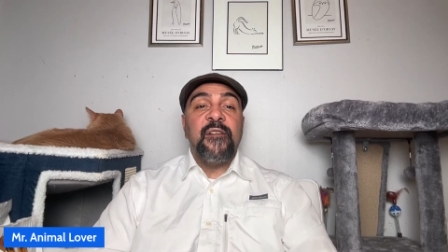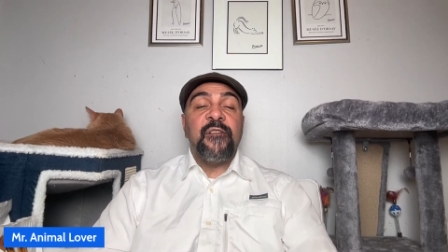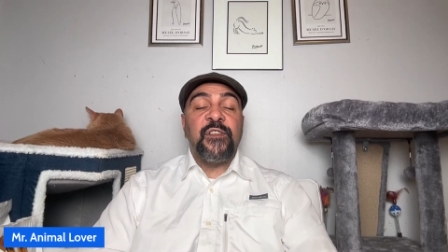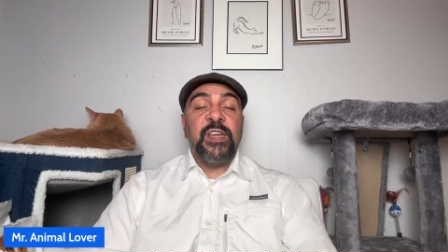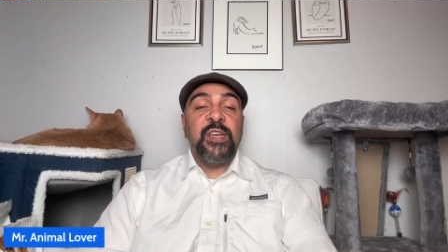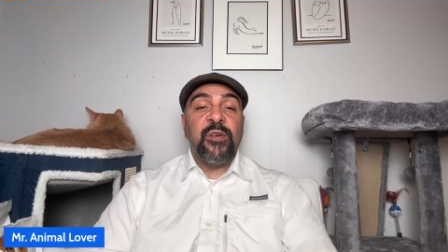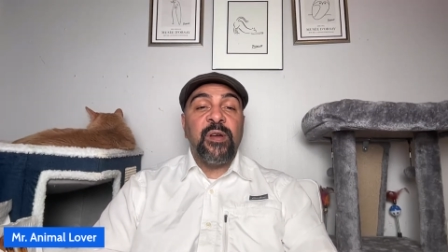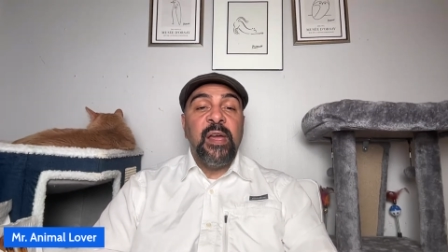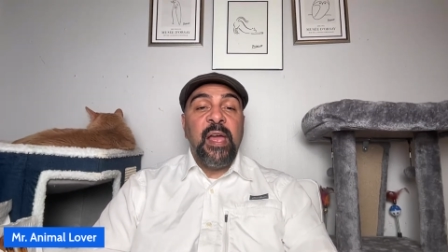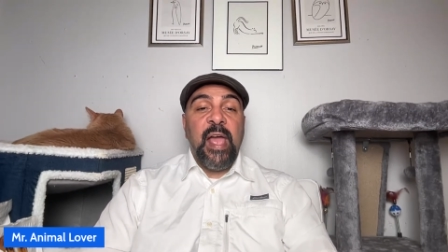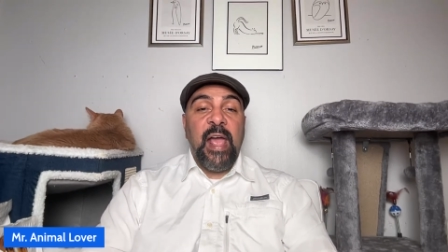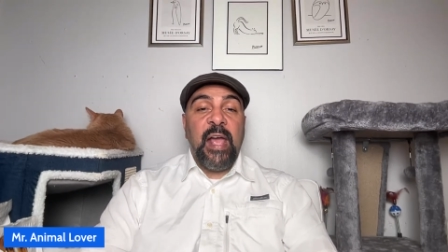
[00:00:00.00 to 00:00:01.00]
fear,
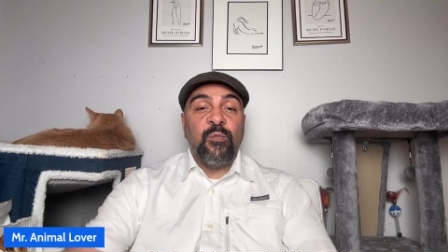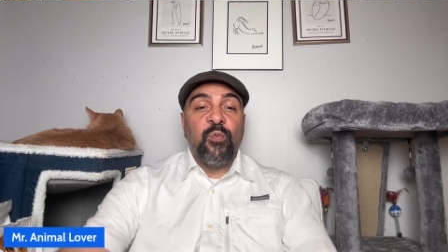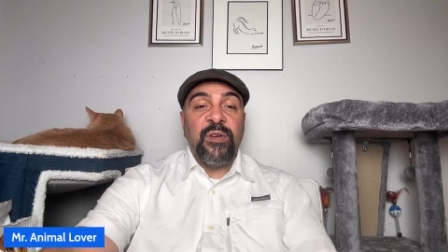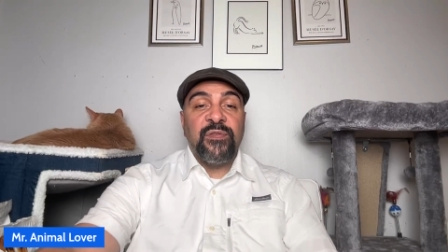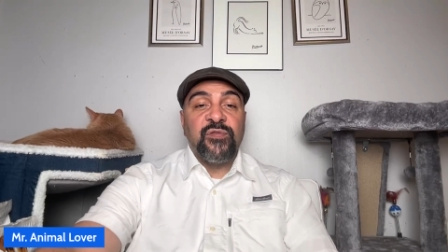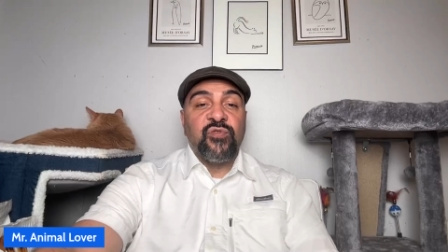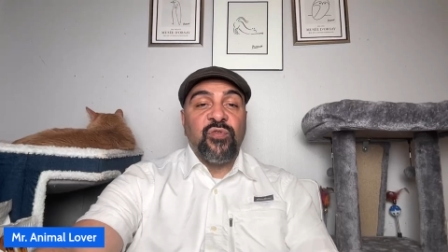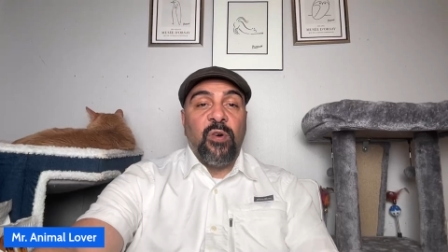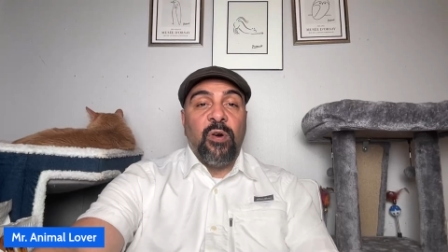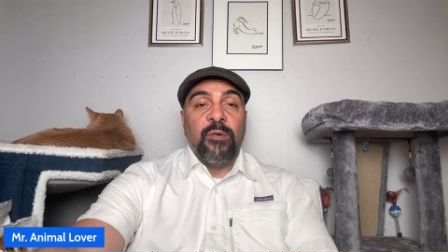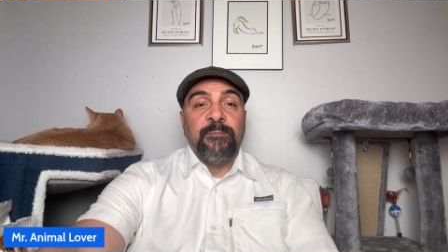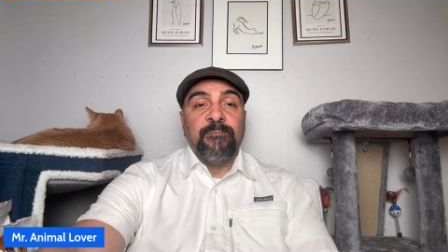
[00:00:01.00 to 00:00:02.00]
and
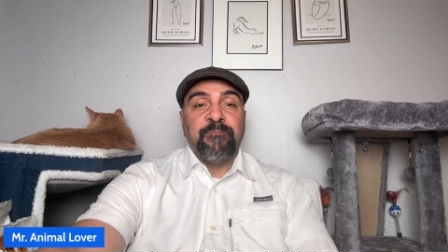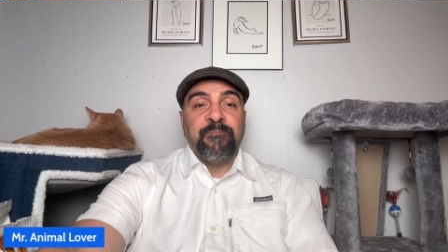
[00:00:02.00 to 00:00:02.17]
withdrawal.